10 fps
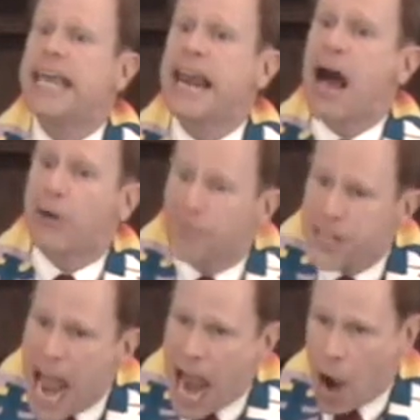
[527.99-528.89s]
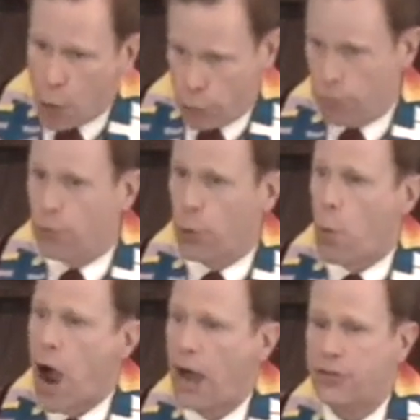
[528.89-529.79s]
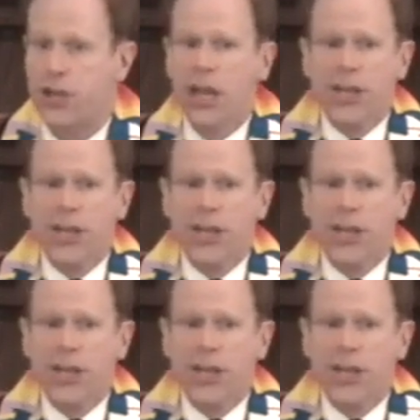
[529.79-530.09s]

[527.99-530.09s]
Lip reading: get out of town for a while,